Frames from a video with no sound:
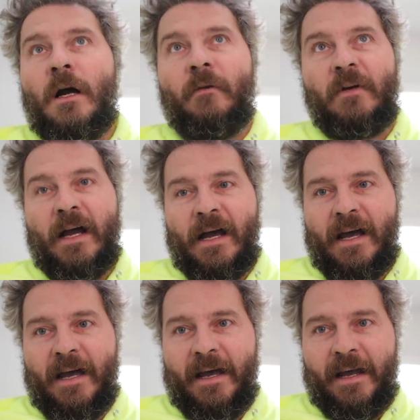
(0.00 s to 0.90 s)
All
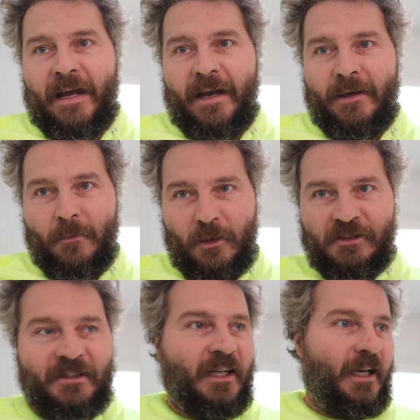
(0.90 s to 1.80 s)
right,
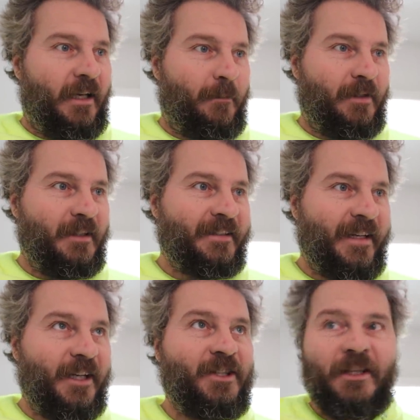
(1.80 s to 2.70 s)
almost done up in this
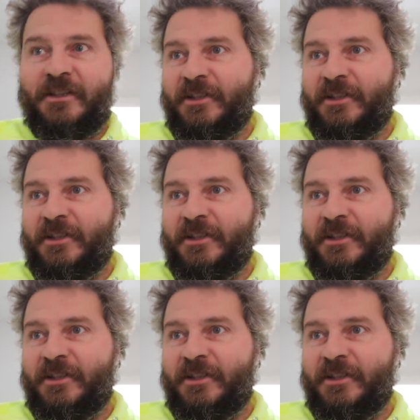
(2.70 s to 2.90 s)
kitchen.